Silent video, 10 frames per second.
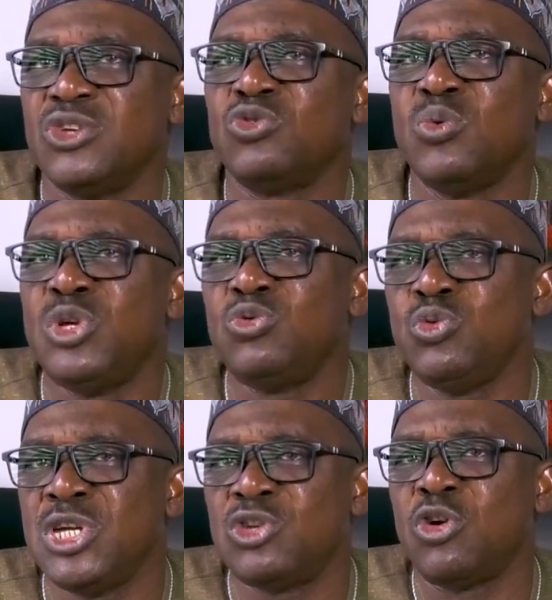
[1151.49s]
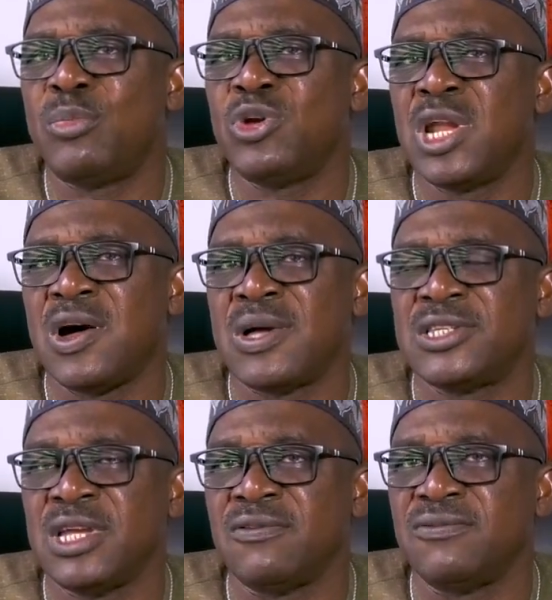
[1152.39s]
So we took it upon
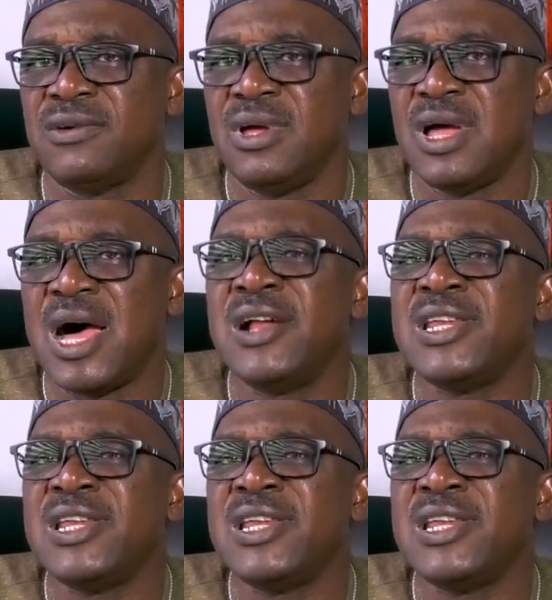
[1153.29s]
ourselves and